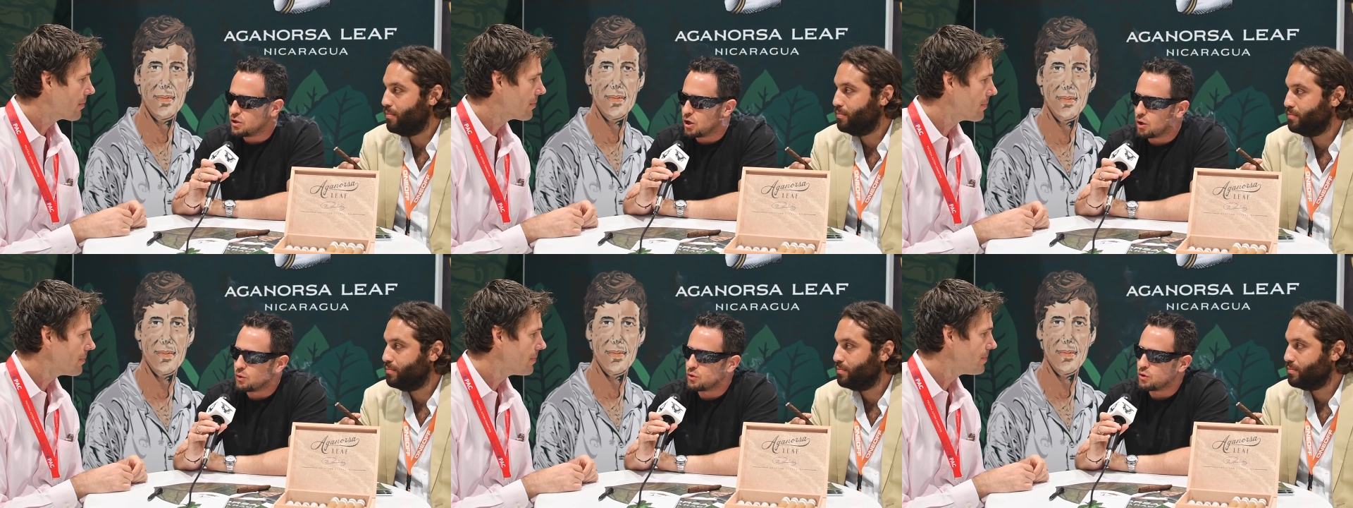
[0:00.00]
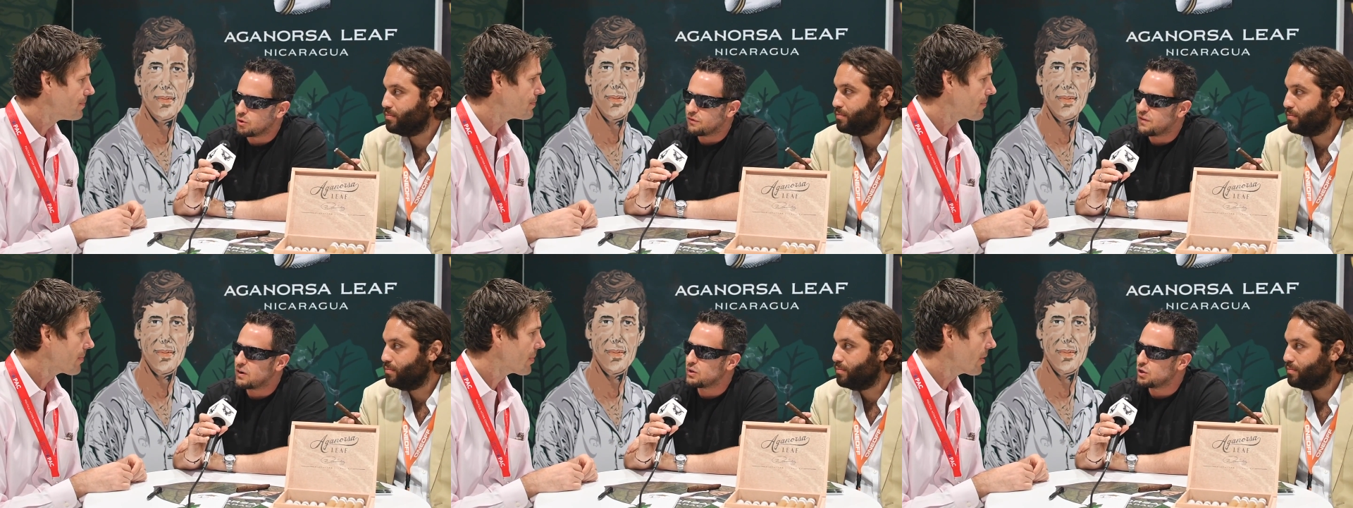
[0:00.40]
Speaker 1: you know you're
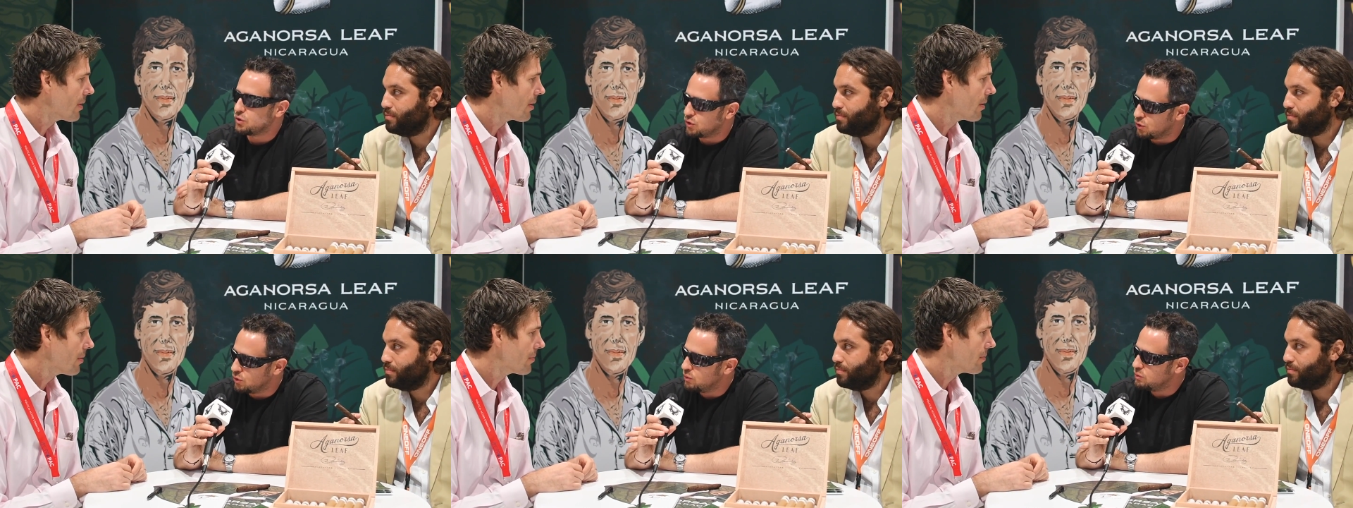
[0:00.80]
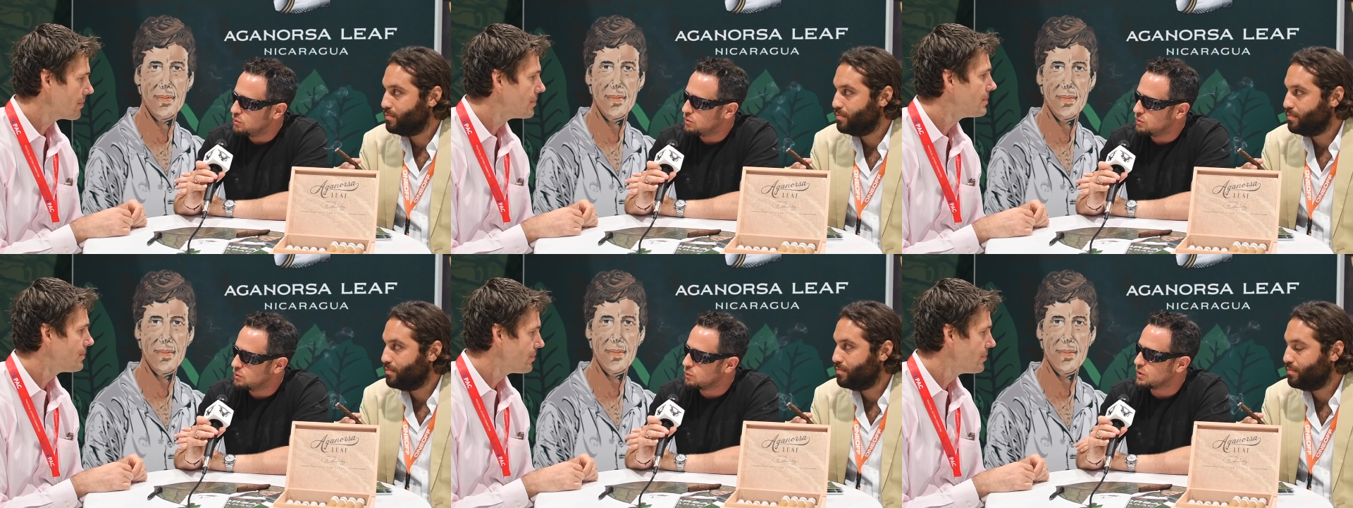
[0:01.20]
fairly new
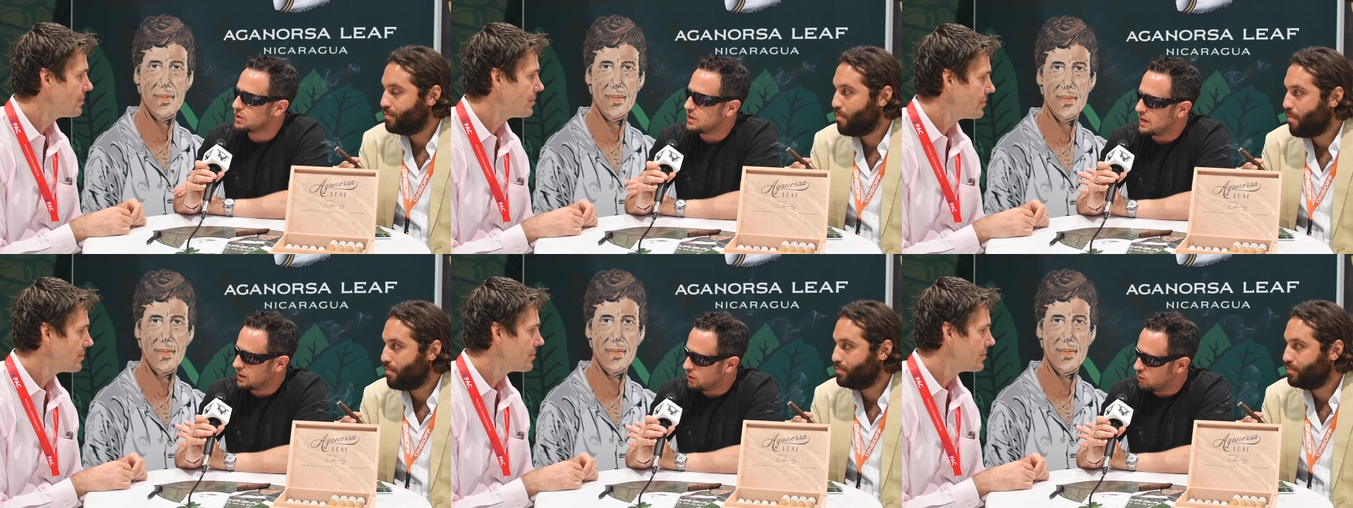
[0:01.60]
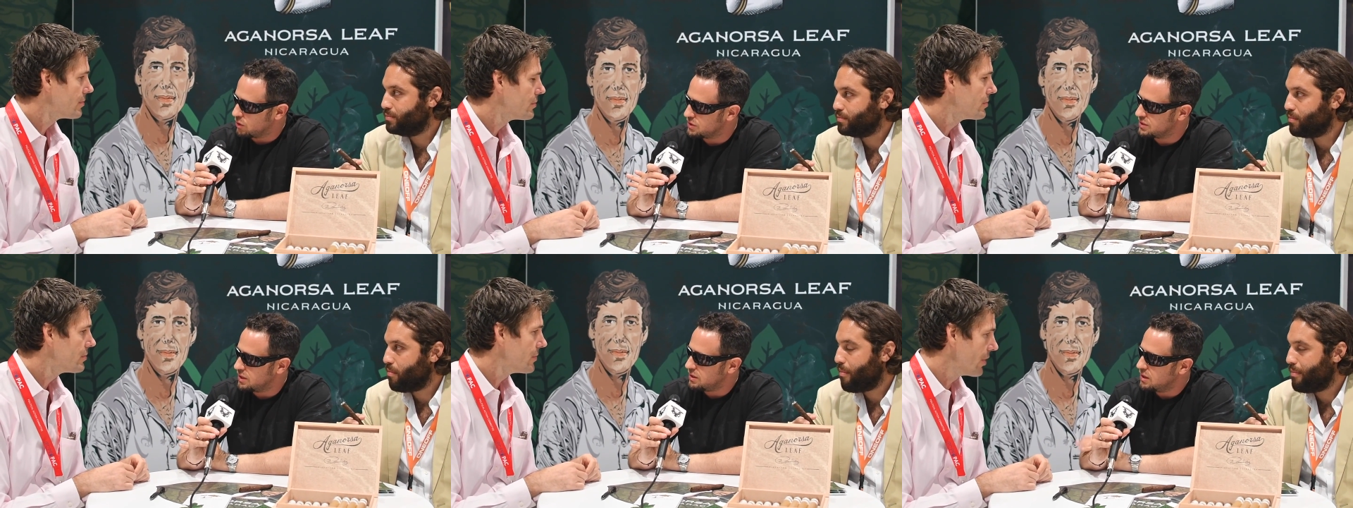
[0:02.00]
with
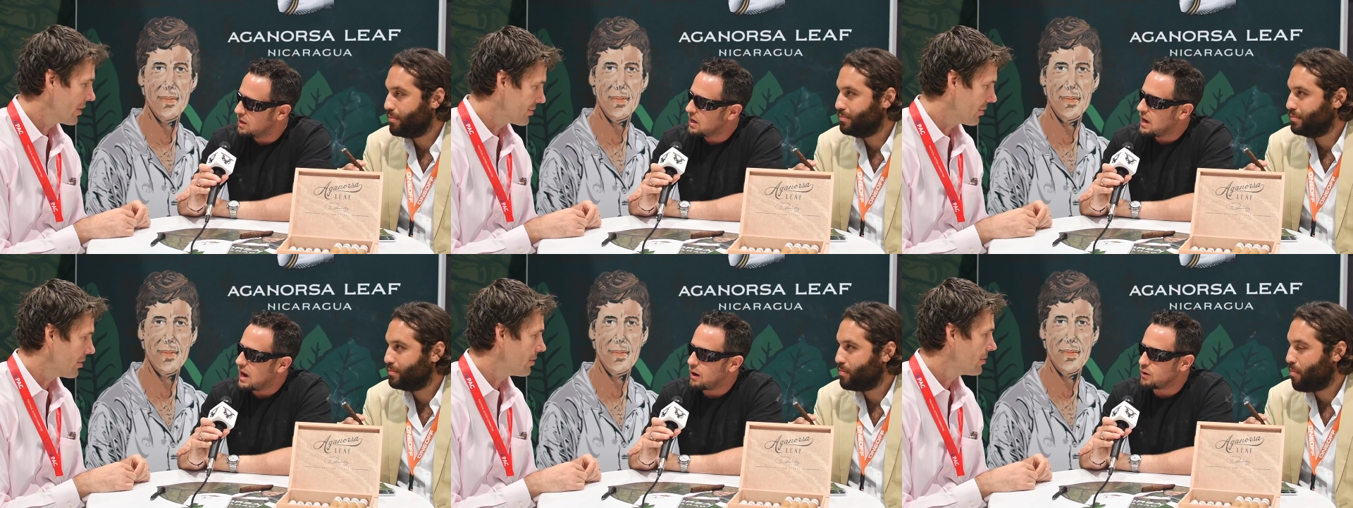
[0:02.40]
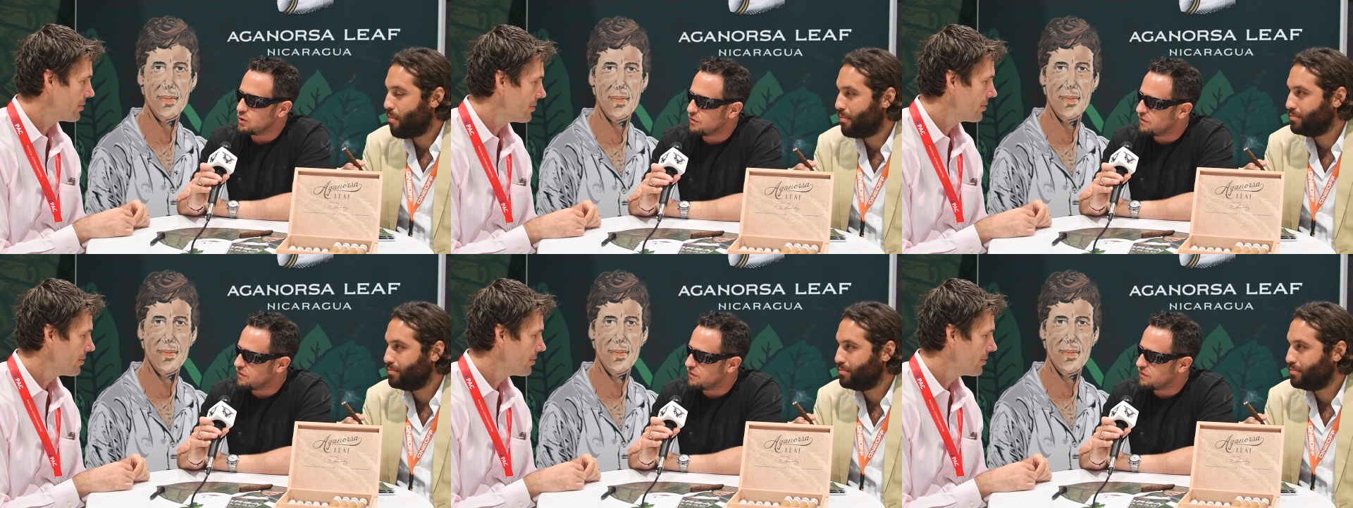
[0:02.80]
Aganorsa. Yes, sir. How are you